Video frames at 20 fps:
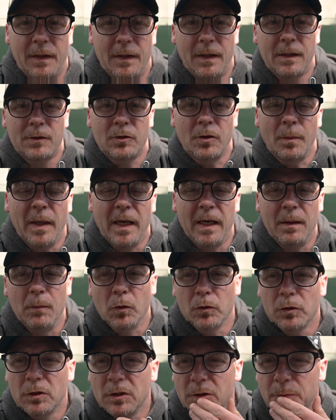That's how many
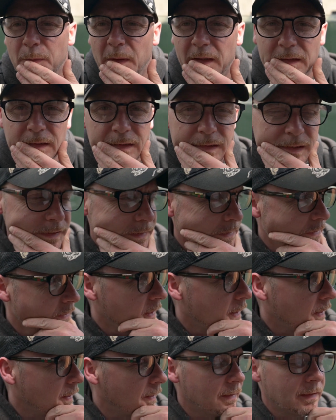months it's been since
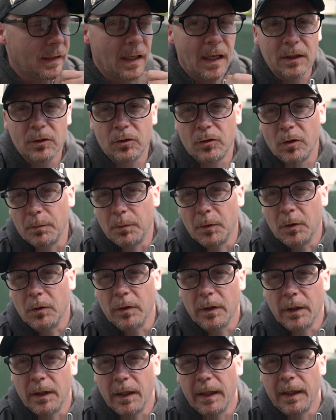I last
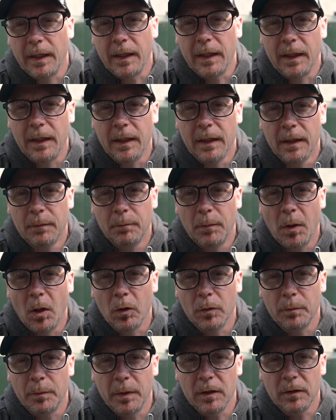uploaded a
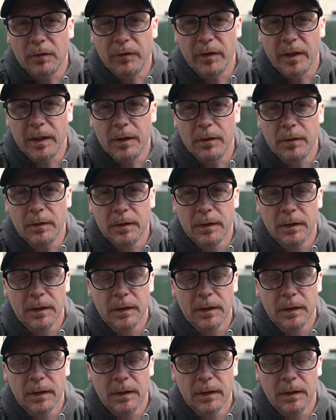pond build video.